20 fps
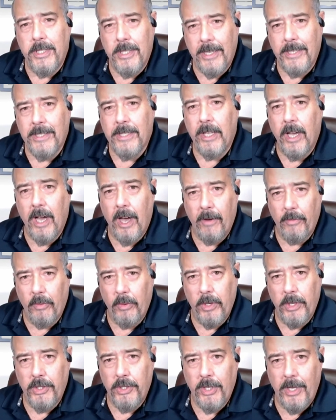6th
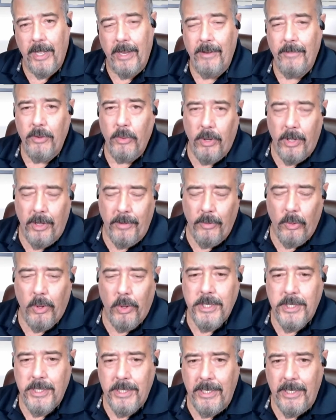coverage, and if you want
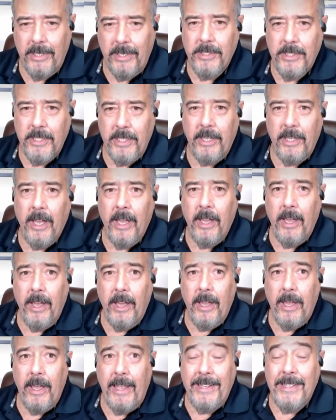to see
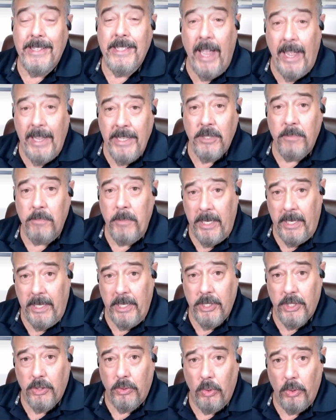intense
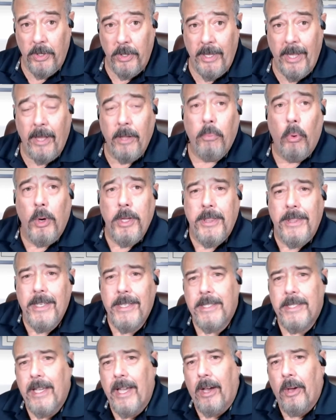media scrutiny, I'll point
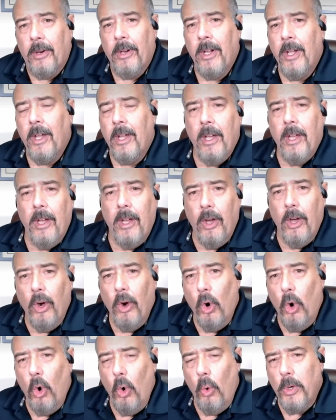this out.
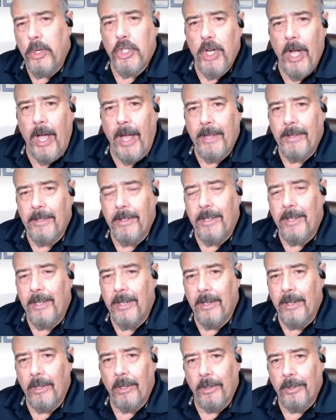Who was shot and
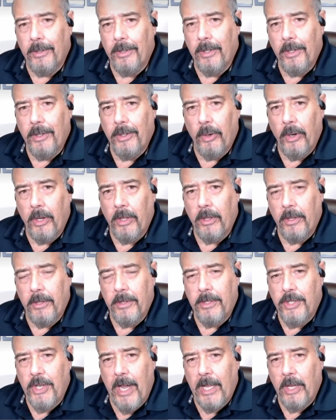killed during the
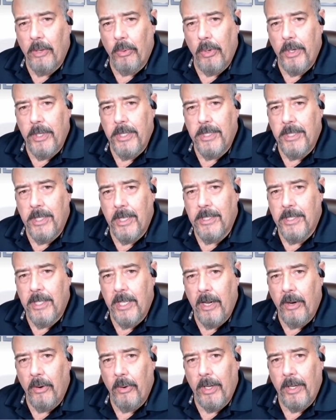January 6th
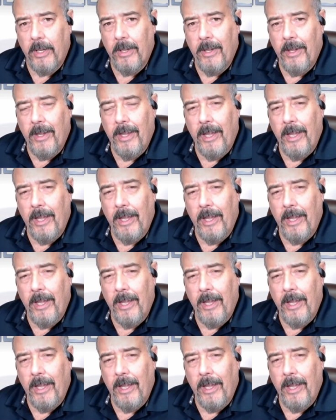hearing?